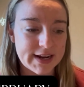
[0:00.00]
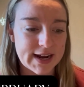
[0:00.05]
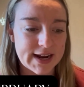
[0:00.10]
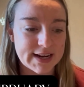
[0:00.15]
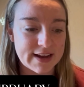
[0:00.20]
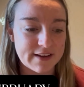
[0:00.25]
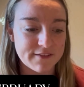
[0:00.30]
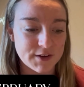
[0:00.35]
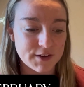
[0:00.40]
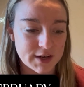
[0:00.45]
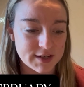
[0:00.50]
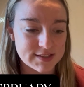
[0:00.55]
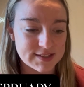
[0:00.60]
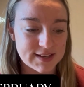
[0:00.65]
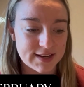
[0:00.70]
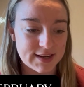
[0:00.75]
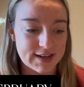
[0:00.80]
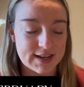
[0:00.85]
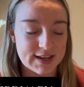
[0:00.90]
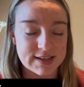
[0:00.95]
I have not
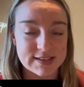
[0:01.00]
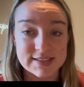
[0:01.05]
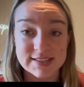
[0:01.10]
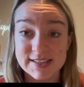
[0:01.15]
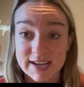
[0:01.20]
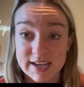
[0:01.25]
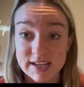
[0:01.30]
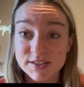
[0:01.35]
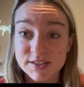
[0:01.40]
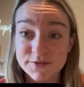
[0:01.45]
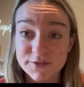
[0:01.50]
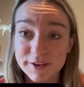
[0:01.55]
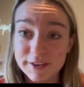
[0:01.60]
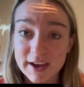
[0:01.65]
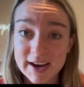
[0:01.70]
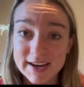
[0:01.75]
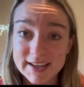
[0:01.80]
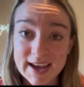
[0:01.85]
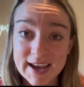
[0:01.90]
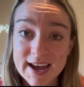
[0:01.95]
set a date for
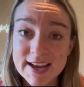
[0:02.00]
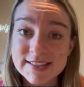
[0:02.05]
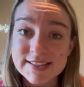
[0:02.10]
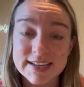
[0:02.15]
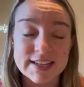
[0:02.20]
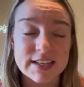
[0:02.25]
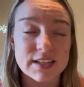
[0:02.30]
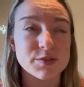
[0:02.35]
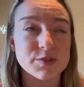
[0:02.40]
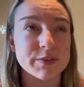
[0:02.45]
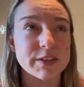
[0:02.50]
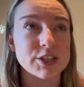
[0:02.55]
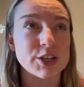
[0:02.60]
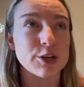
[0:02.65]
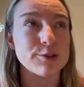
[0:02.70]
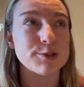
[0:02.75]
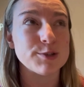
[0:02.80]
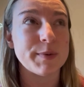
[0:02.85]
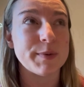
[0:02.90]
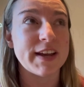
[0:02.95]
that yet. I need to reach
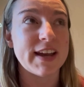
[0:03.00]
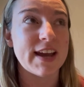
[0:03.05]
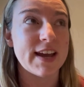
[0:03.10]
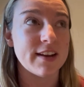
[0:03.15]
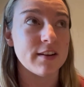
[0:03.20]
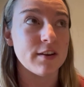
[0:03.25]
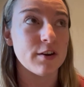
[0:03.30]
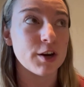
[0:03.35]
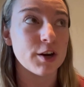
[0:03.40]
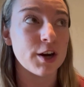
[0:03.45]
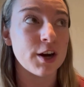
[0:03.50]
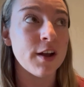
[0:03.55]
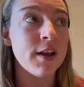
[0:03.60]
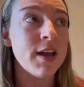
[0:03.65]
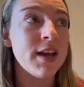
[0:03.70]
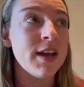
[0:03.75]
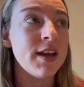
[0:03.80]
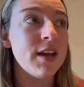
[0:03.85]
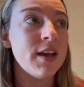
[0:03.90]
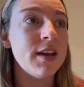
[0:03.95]
out to my editor
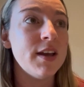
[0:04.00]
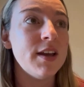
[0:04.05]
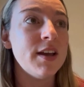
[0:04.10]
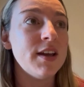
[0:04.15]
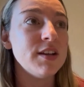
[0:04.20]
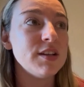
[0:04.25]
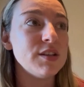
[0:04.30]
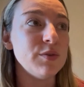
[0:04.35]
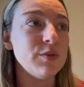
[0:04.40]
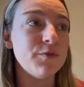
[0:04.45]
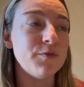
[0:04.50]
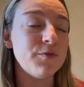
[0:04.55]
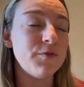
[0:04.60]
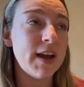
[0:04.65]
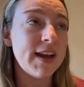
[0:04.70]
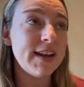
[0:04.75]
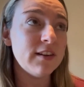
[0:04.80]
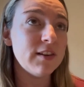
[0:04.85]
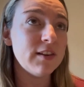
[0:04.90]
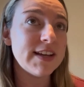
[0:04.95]
to
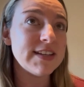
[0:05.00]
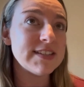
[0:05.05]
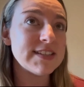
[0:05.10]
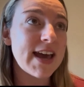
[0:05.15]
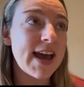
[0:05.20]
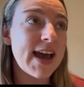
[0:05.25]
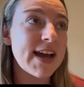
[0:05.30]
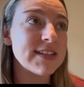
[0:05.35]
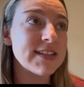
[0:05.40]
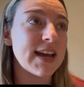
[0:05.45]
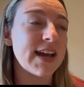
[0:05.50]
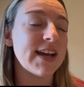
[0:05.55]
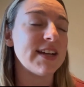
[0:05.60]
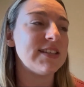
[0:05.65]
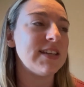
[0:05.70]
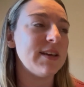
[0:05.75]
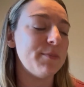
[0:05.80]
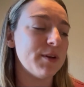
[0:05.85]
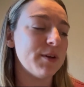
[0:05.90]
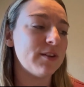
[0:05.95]
finalize that. I
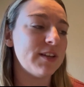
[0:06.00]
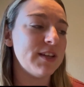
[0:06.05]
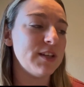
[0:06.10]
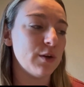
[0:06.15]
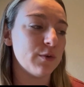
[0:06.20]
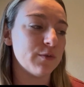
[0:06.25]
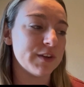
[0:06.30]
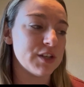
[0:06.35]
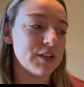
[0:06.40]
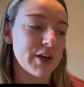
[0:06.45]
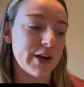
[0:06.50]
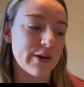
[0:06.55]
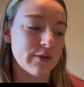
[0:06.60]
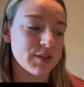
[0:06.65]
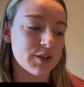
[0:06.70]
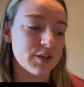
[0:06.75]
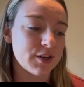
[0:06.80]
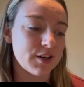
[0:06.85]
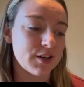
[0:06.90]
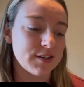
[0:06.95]
typically don't reach out
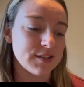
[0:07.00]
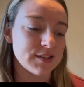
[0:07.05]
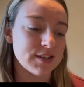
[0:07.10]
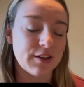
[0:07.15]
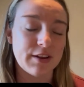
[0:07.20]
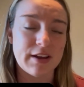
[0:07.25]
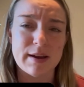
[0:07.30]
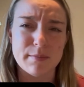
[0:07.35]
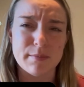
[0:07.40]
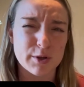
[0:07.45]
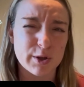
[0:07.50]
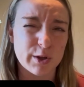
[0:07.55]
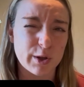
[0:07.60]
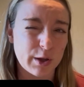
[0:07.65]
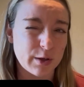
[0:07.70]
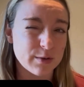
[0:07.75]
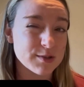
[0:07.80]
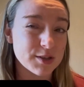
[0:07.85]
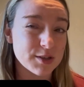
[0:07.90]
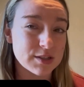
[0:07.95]
to her until I am
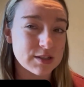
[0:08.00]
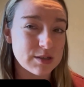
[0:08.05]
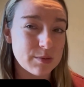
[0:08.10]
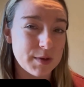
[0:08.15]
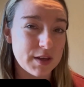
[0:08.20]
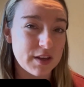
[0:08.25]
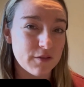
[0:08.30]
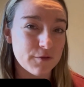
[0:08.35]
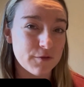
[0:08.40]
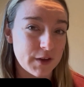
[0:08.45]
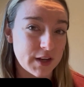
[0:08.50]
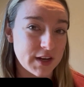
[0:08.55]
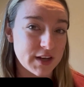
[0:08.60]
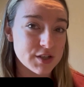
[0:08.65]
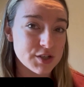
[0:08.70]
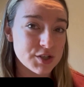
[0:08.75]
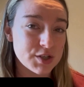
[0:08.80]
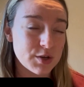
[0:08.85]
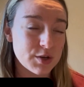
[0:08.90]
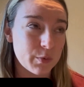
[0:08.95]
closer to being
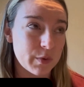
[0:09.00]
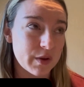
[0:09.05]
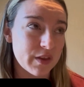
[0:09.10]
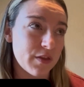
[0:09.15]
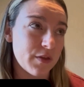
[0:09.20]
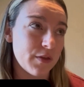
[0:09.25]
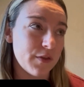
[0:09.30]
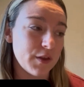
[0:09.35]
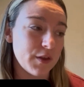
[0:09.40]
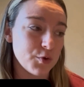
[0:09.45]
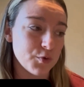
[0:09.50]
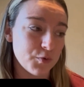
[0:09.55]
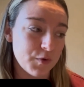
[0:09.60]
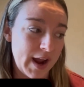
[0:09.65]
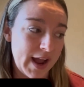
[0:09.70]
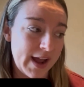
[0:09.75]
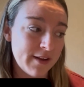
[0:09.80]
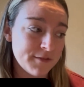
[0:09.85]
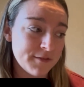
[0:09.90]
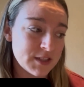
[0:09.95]
finished with the
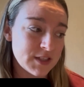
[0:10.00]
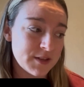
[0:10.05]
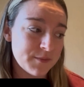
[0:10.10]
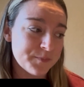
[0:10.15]
draft.